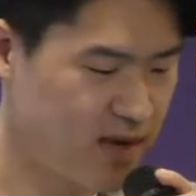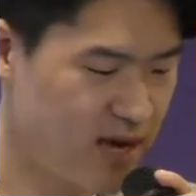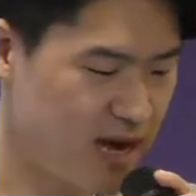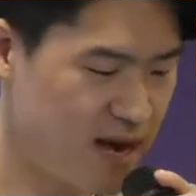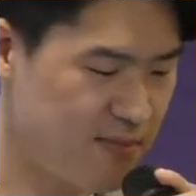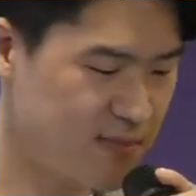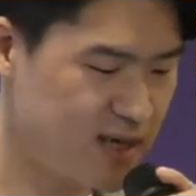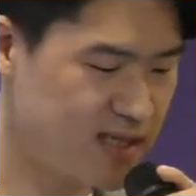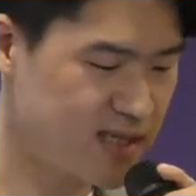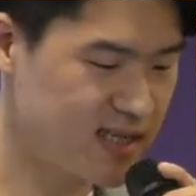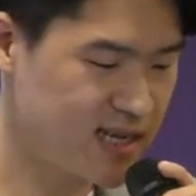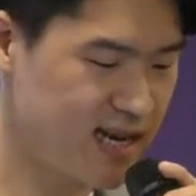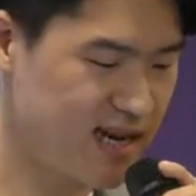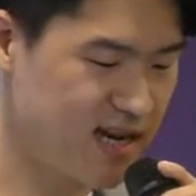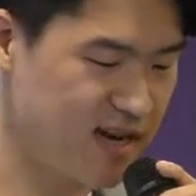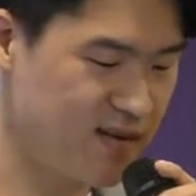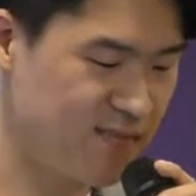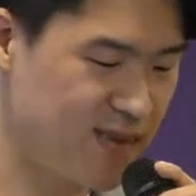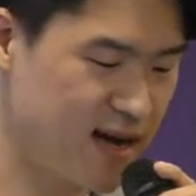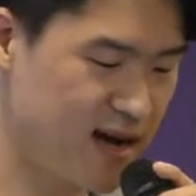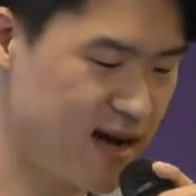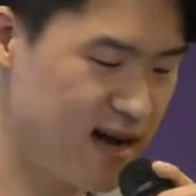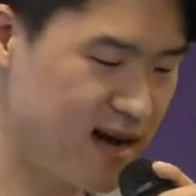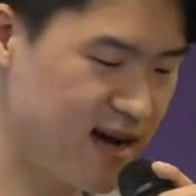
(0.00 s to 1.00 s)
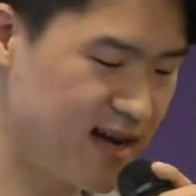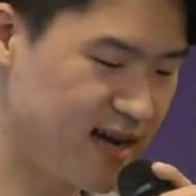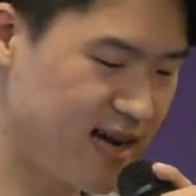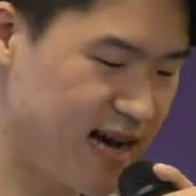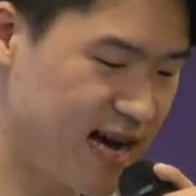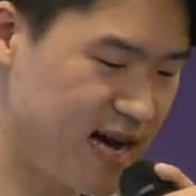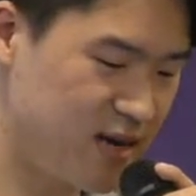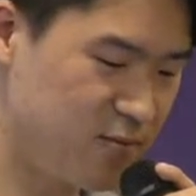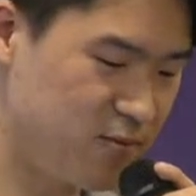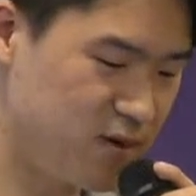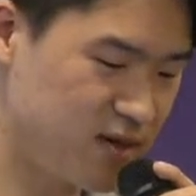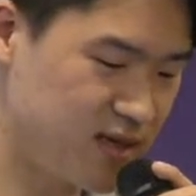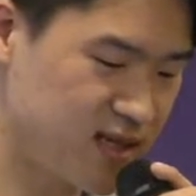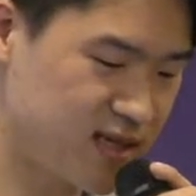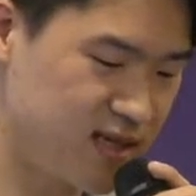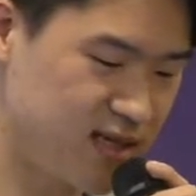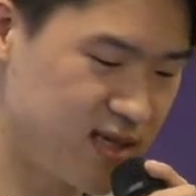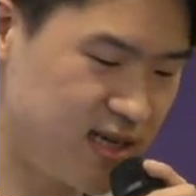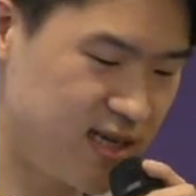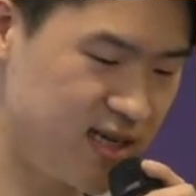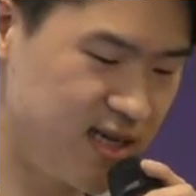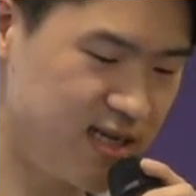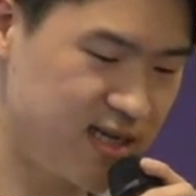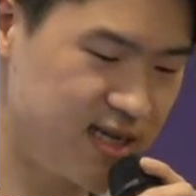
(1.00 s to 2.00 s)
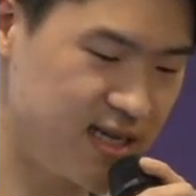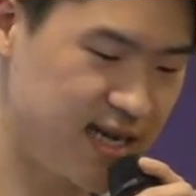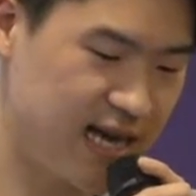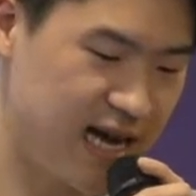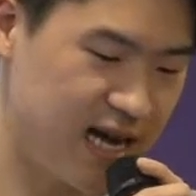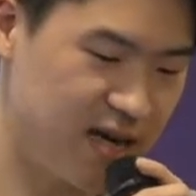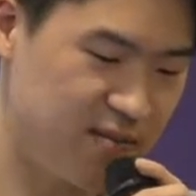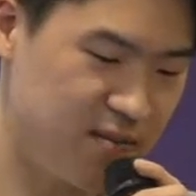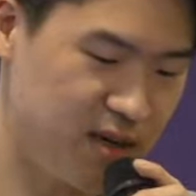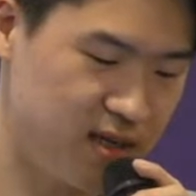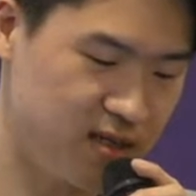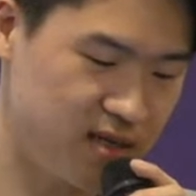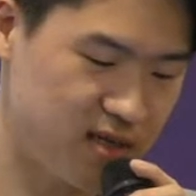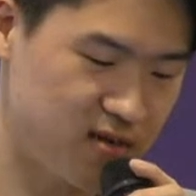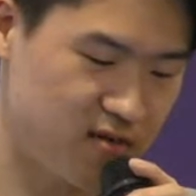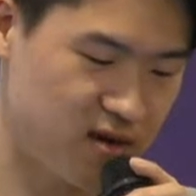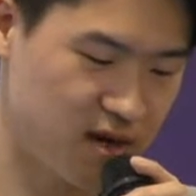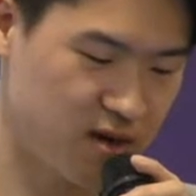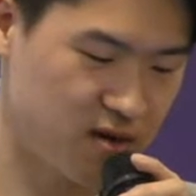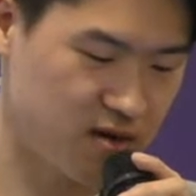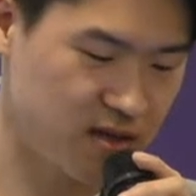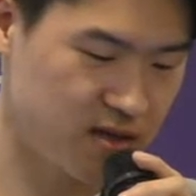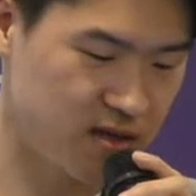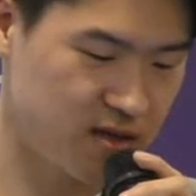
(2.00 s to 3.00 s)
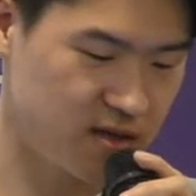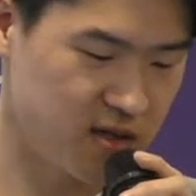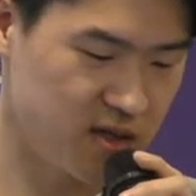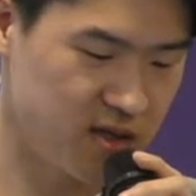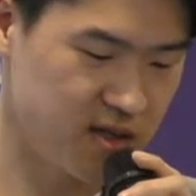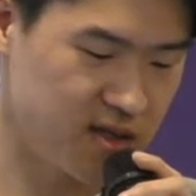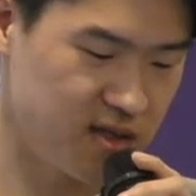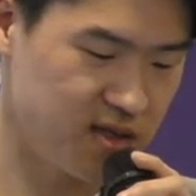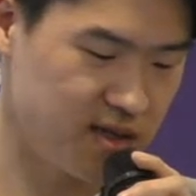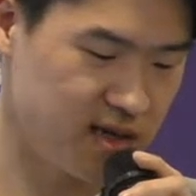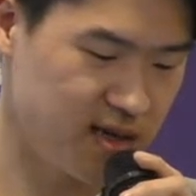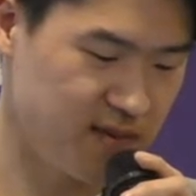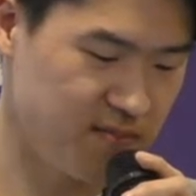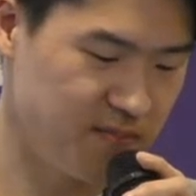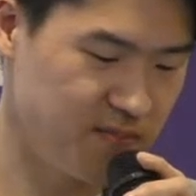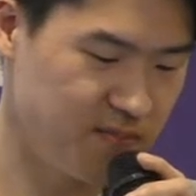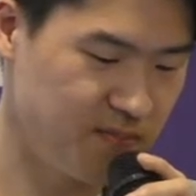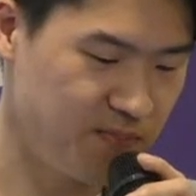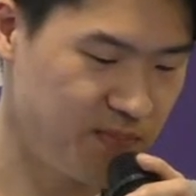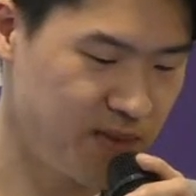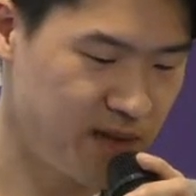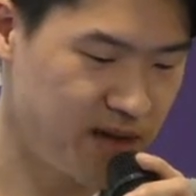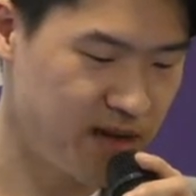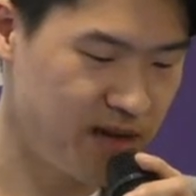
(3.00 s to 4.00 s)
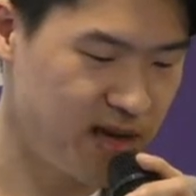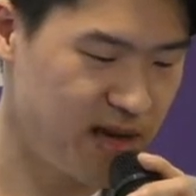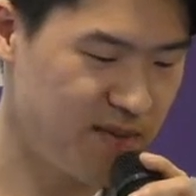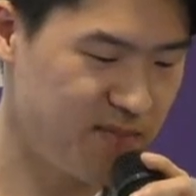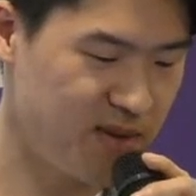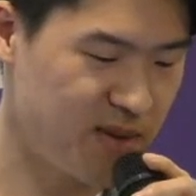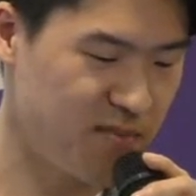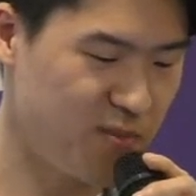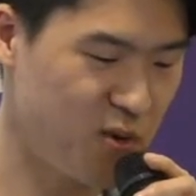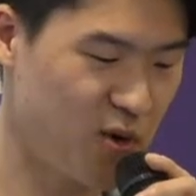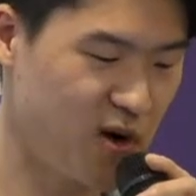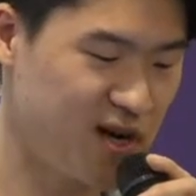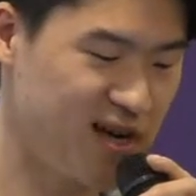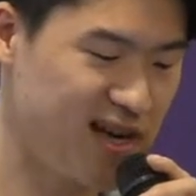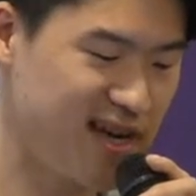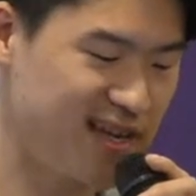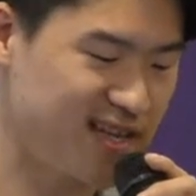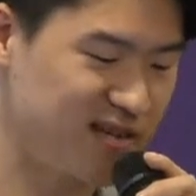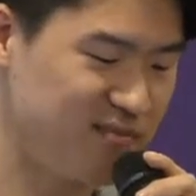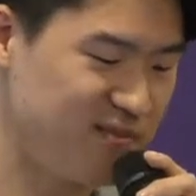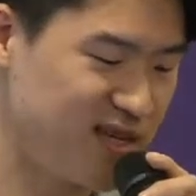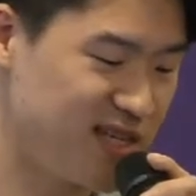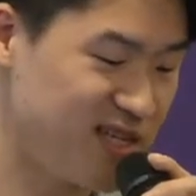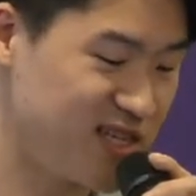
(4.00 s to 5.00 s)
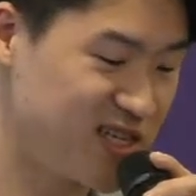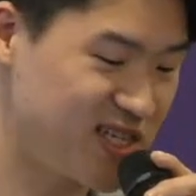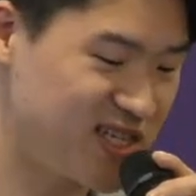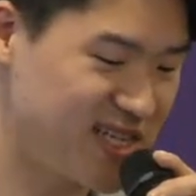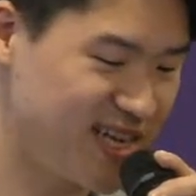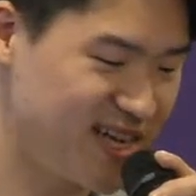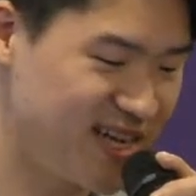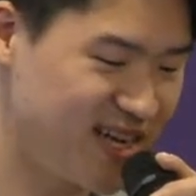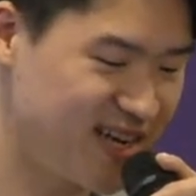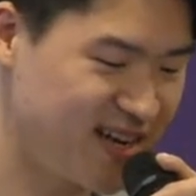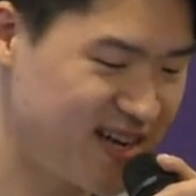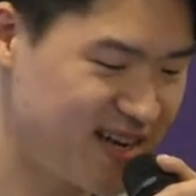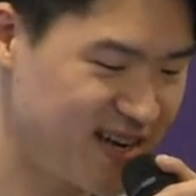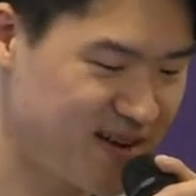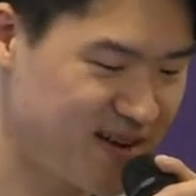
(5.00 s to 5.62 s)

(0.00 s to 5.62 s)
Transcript: I'm excited about how God will continue to guide me to grow closer to him and be more like him each day.